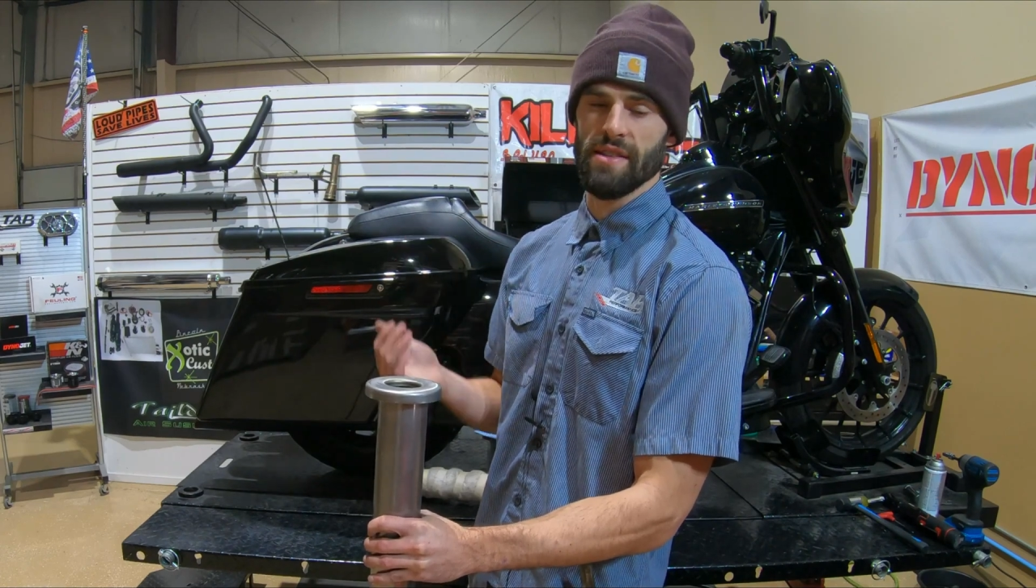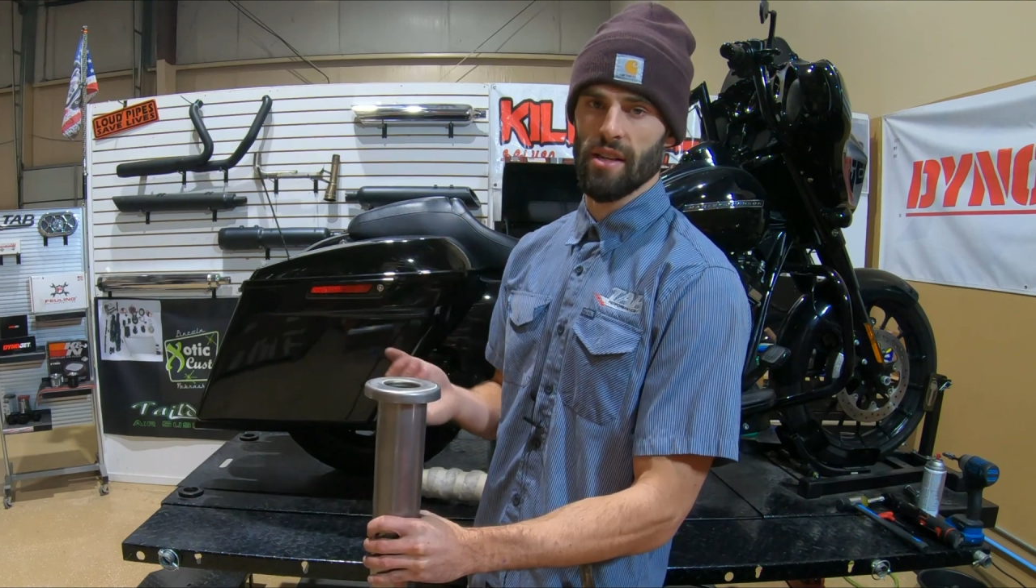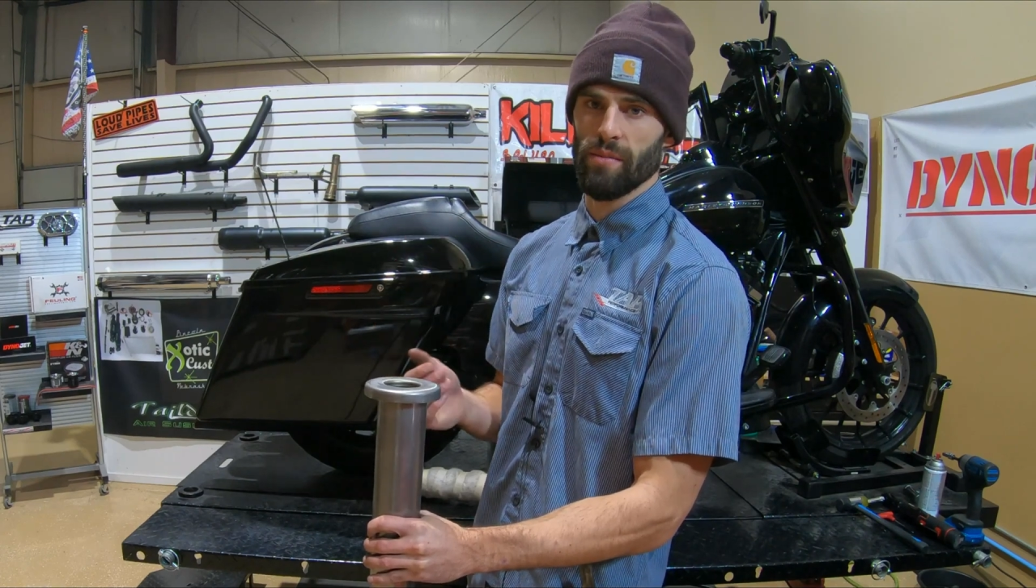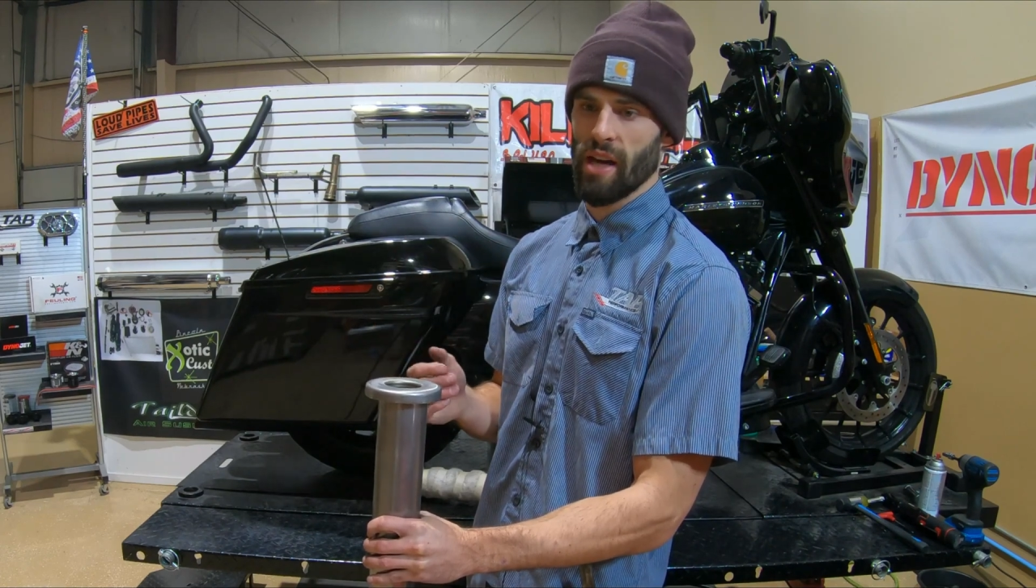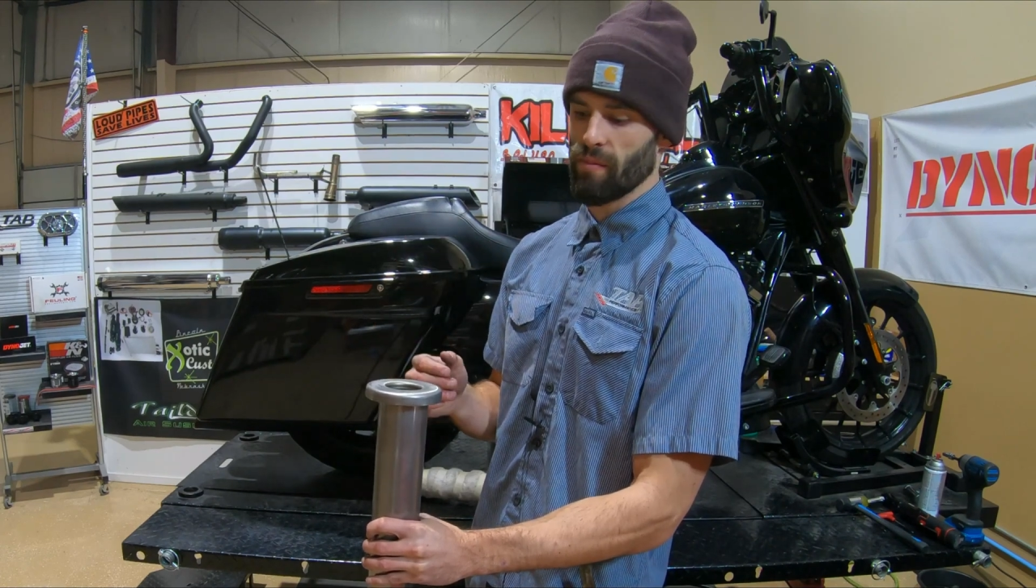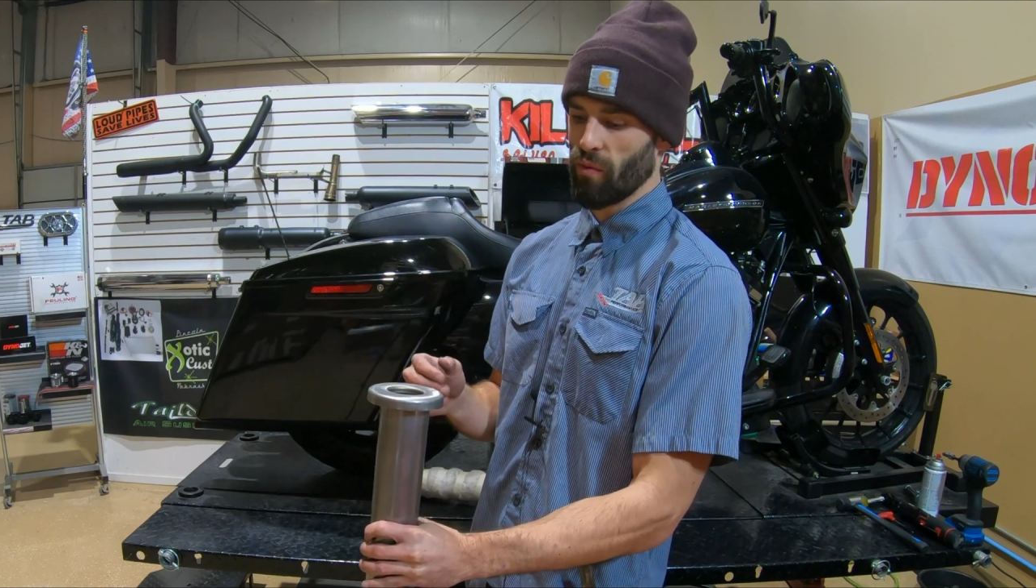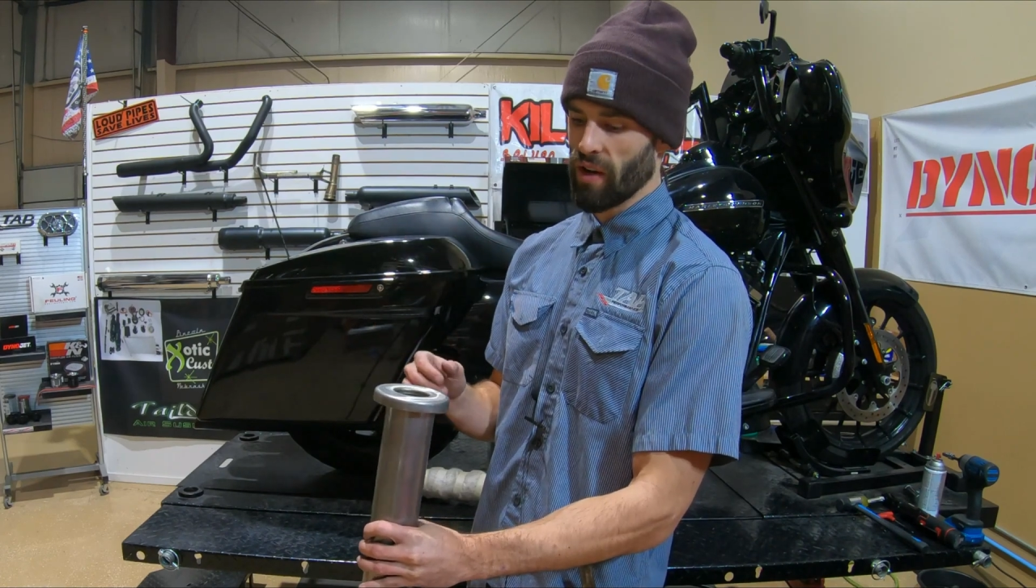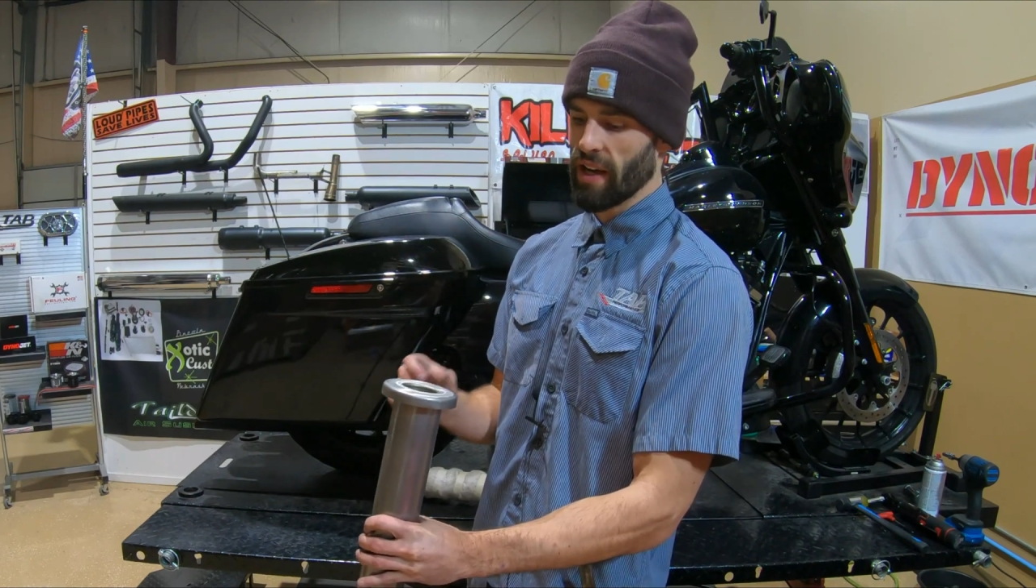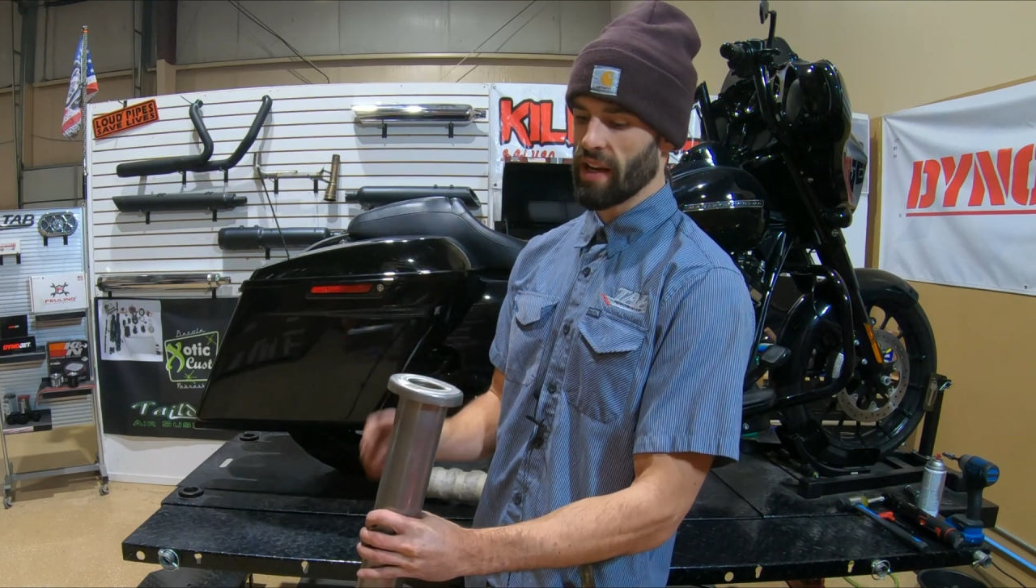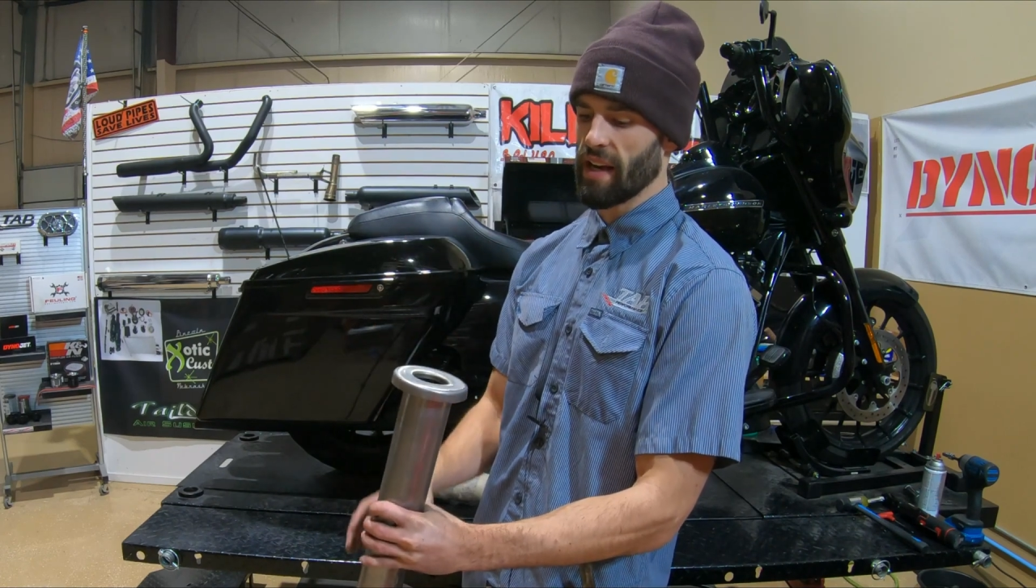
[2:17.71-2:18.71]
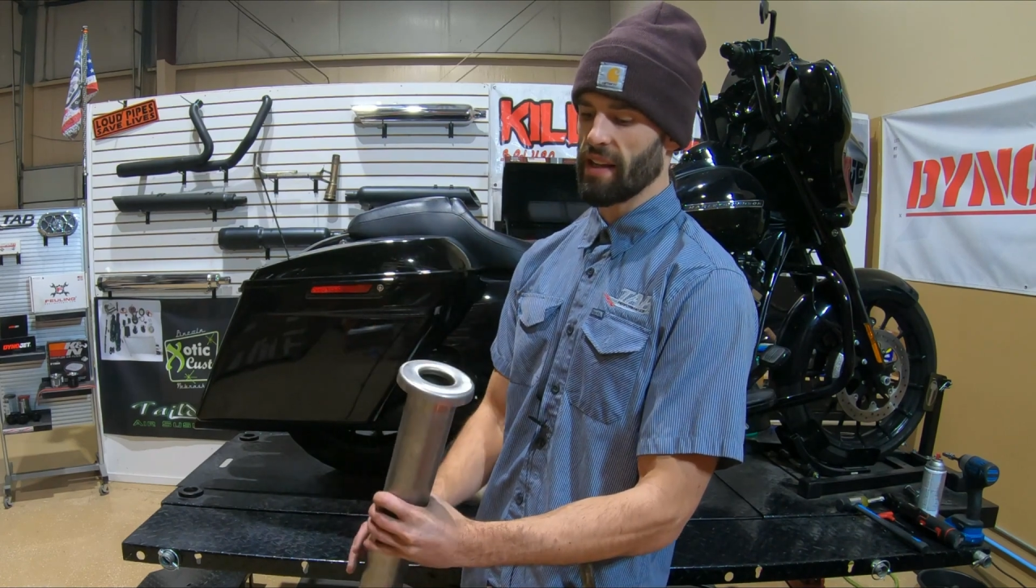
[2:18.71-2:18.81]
some type of way,